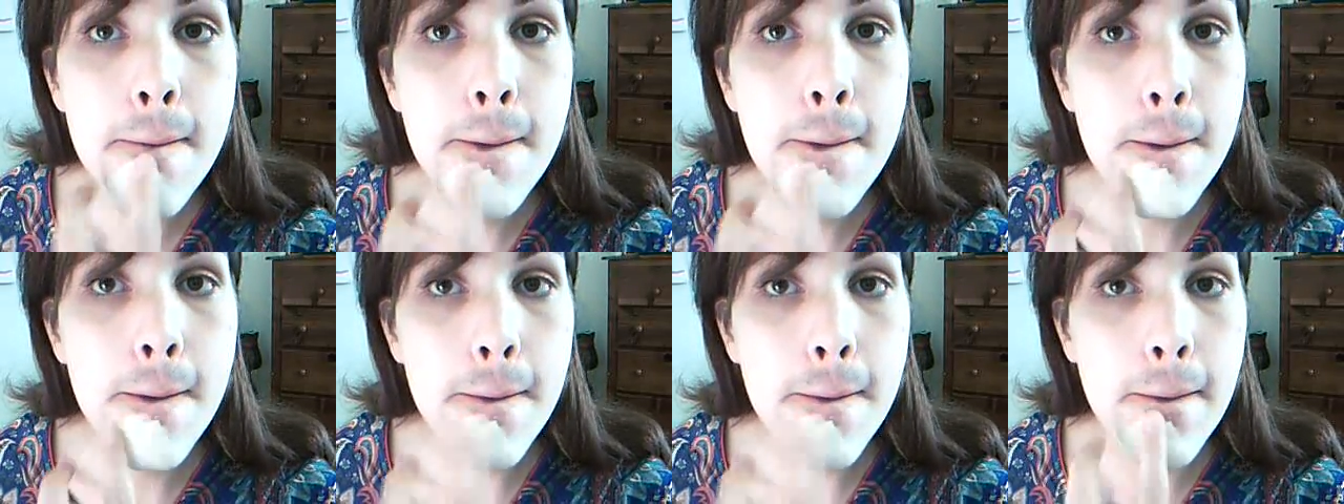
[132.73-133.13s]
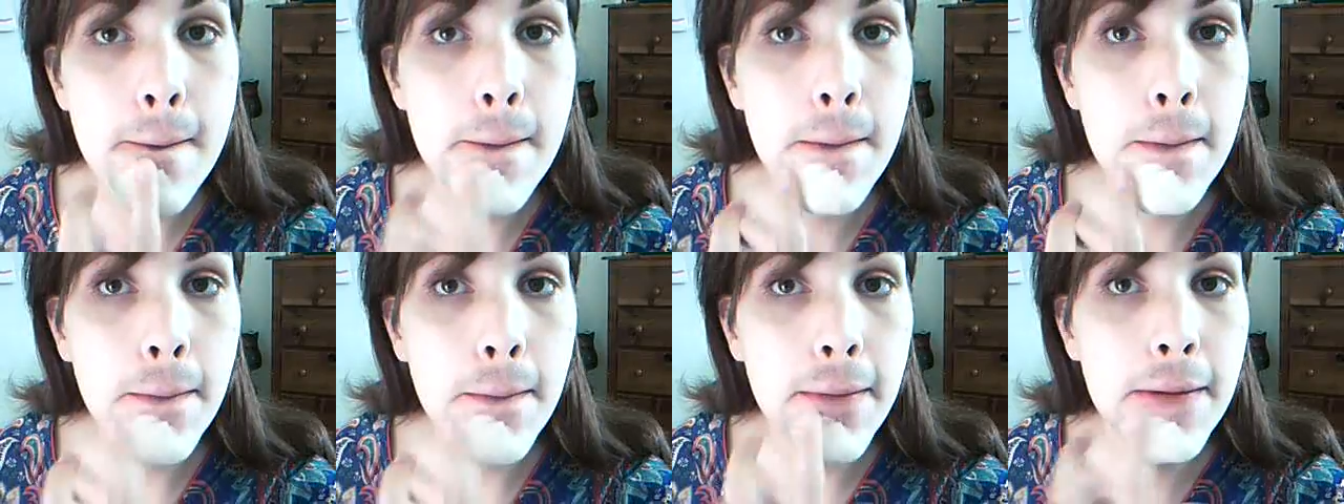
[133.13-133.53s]
so you
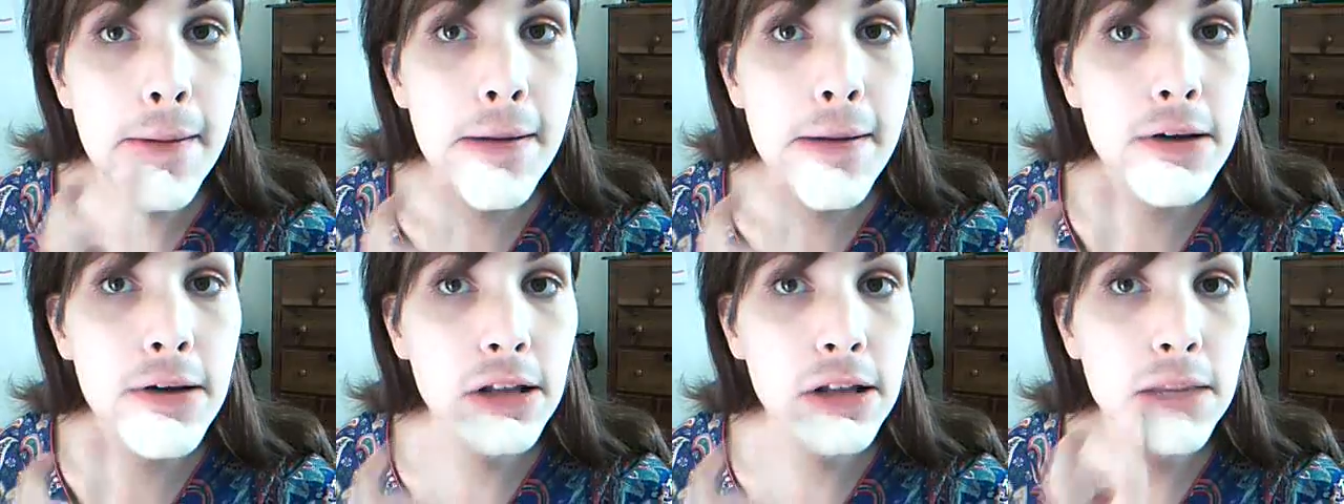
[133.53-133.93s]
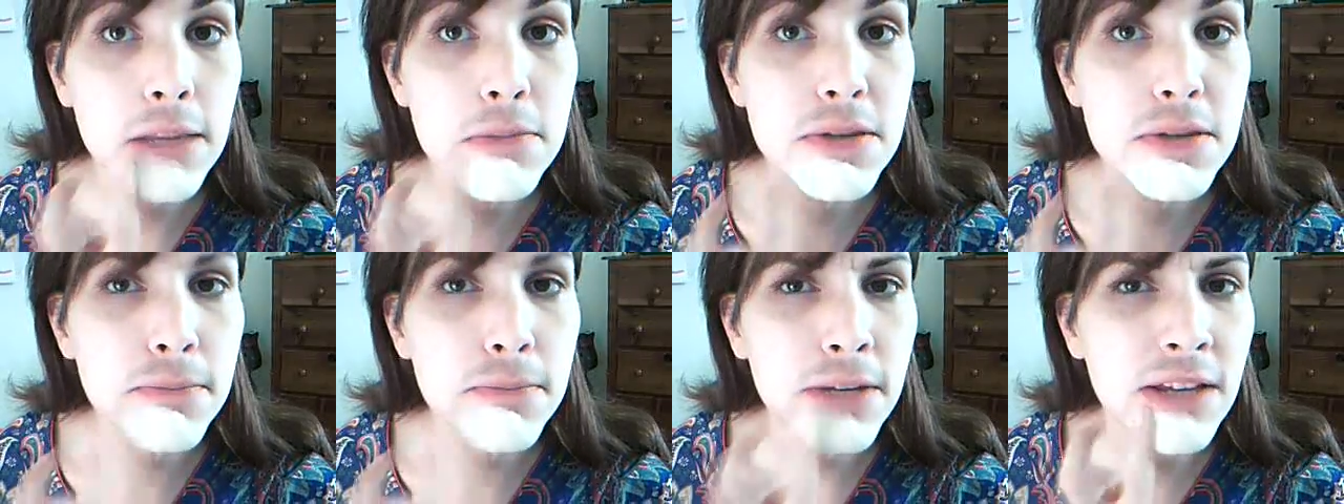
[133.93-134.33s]
don't get on your
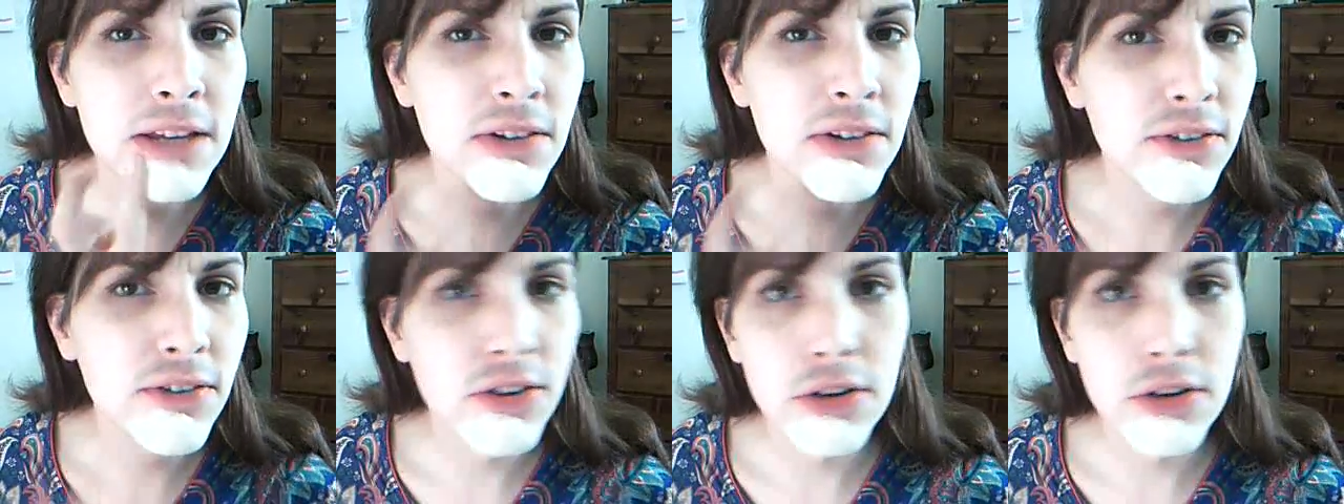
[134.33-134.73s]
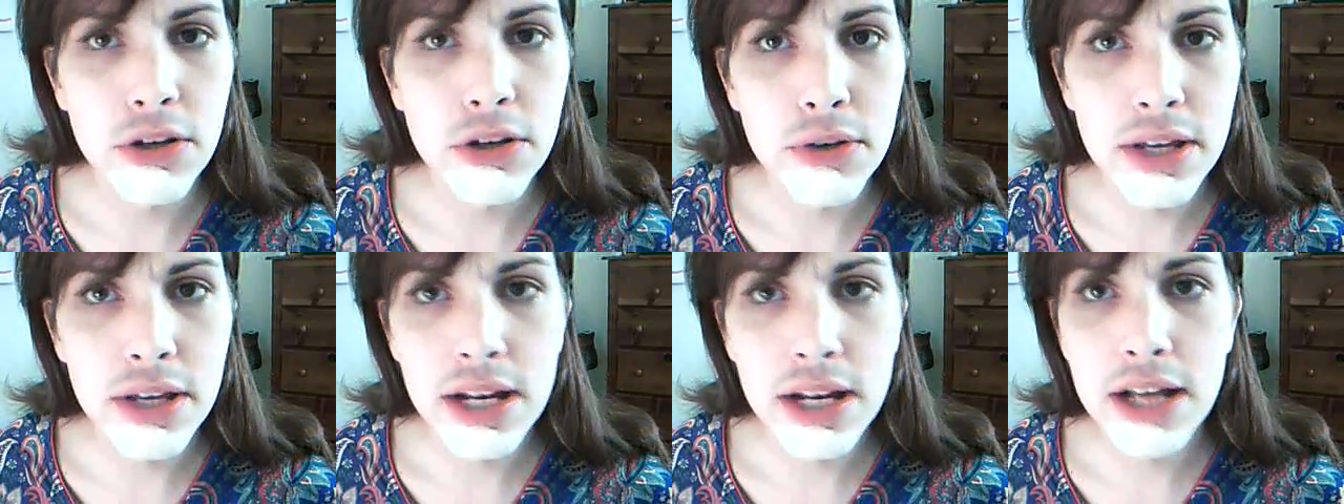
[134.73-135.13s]
lips. But even if you
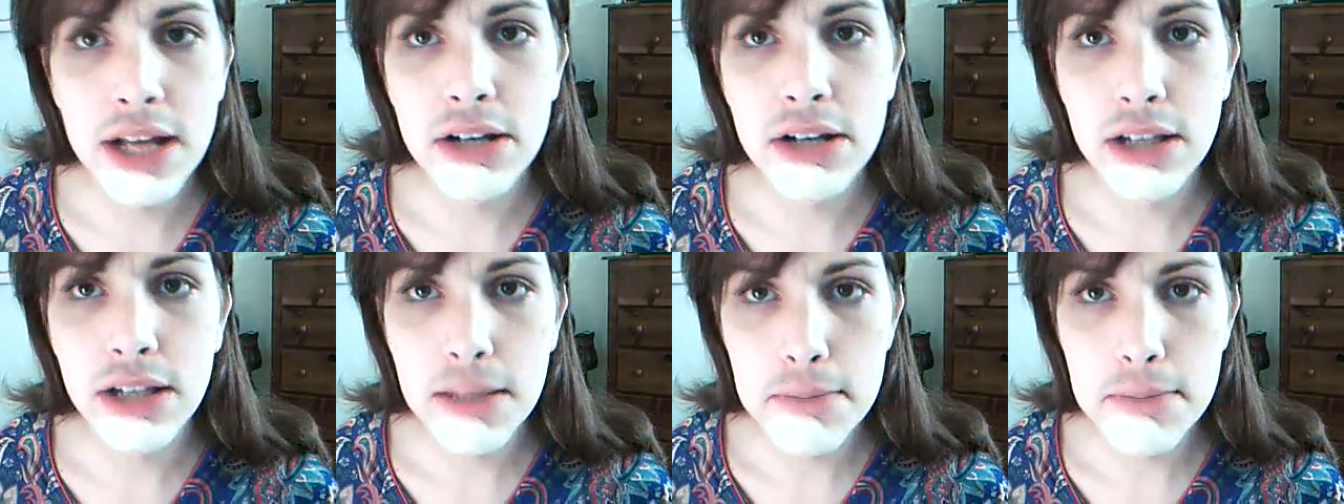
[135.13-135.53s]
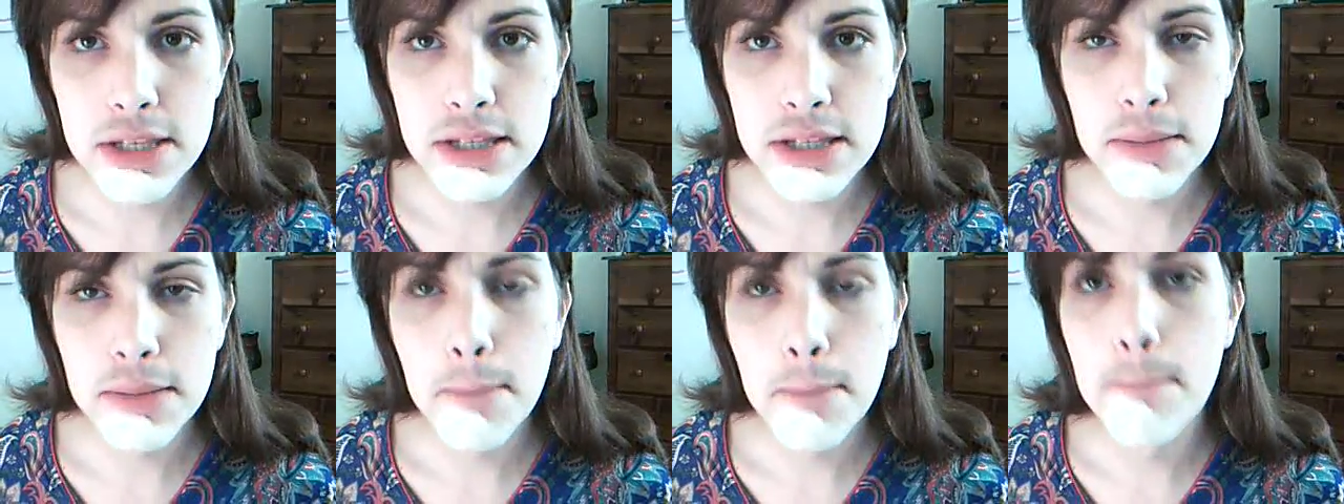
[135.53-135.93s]
do get on your lips,